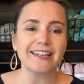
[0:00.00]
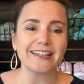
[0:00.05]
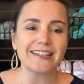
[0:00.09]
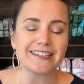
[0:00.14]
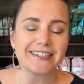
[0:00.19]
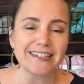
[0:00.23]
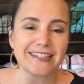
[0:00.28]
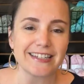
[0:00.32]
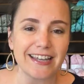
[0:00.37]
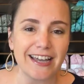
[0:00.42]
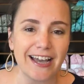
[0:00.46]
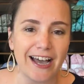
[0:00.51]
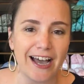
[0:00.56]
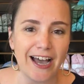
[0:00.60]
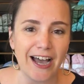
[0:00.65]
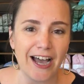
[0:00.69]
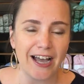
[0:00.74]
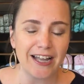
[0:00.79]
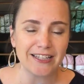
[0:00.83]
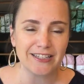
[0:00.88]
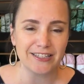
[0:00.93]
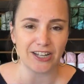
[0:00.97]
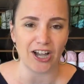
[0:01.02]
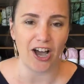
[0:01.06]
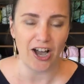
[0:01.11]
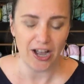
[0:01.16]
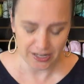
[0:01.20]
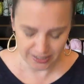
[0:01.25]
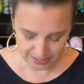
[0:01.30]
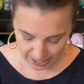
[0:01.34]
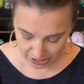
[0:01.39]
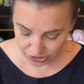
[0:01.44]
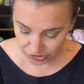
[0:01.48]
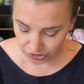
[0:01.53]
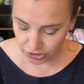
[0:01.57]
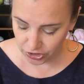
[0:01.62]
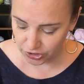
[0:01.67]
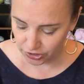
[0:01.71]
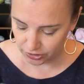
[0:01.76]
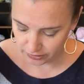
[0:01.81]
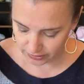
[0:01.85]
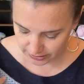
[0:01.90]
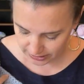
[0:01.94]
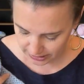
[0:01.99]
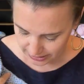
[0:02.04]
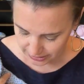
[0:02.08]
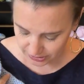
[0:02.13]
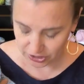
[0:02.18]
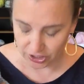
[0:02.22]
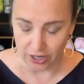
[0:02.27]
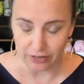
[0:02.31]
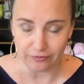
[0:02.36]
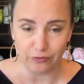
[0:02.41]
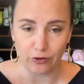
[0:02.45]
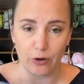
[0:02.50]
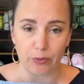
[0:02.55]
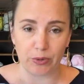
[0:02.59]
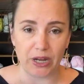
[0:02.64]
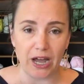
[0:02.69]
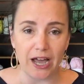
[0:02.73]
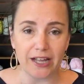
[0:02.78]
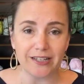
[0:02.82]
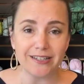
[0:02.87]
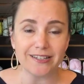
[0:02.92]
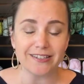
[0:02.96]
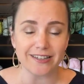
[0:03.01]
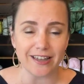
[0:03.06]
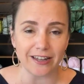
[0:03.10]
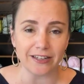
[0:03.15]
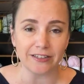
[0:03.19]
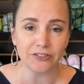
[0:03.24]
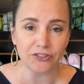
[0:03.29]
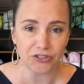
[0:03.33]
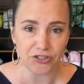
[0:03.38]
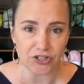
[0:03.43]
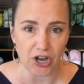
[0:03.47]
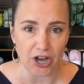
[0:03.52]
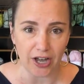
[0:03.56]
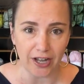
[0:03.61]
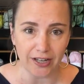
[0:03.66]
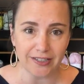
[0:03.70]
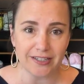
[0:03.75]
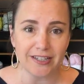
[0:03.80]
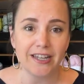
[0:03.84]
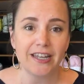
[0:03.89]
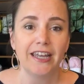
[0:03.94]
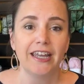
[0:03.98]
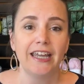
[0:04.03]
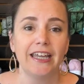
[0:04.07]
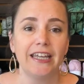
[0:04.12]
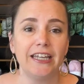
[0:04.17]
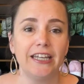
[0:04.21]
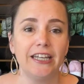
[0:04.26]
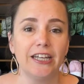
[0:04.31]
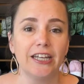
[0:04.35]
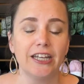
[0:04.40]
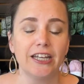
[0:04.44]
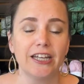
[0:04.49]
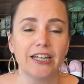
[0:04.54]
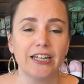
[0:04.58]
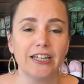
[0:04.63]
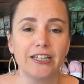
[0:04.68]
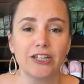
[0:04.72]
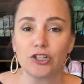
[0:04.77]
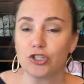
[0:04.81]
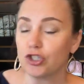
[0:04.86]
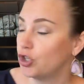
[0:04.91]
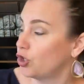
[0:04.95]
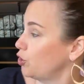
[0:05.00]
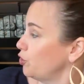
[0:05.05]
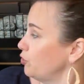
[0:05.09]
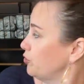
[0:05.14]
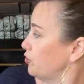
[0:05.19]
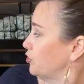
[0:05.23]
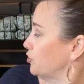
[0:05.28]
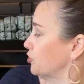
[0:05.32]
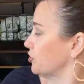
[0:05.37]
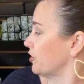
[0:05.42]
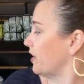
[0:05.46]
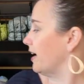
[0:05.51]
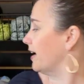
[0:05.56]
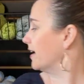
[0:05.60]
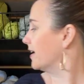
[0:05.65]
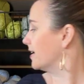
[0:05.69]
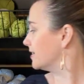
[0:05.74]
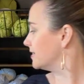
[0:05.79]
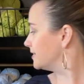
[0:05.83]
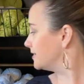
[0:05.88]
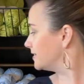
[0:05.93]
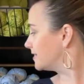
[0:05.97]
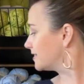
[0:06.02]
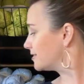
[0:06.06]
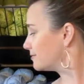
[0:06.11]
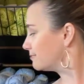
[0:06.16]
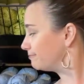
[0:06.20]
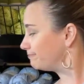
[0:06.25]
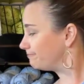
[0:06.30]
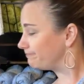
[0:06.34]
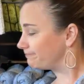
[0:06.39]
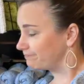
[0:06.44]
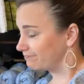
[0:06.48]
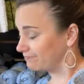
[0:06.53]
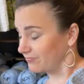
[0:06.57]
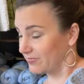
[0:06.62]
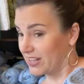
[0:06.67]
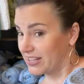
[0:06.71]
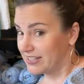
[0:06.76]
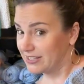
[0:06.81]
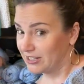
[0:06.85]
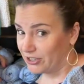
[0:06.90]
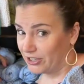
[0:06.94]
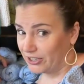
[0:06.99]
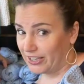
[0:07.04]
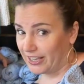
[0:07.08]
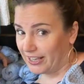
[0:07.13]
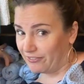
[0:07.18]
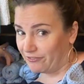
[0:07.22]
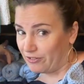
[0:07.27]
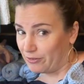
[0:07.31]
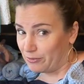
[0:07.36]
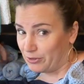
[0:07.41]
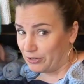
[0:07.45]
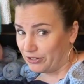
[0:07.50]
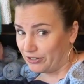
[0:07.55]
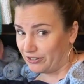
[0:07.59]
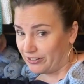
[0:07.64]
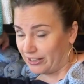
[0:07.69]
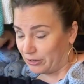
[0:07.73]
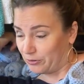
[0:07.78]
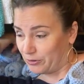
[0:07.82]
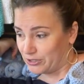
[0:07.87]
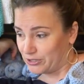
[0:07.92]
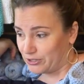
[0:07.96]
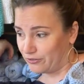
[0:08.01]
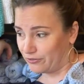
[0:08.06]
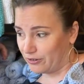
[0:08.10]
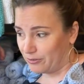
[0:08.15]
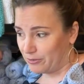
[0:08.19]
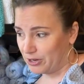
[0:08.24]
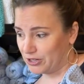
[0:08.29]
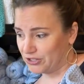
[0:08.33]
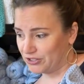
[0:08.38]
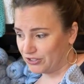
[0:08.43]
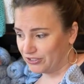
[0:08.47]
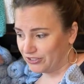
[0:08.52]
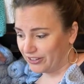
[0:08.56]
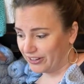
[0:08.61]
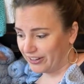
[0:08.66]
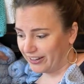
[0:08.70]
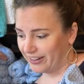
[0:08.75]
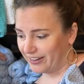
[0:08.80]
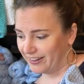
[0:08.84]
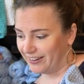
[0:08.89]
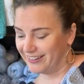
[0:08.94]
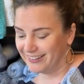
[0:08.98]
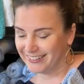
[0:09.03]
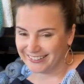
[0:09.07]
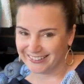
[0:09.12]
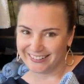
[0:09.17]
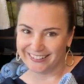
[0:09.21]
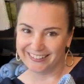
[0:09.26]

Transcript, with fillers: knit uh, Dot, actually Jill knit Dot for me. I designed Dot in two strands. Is it looking familiar, like what's over my shoulder here?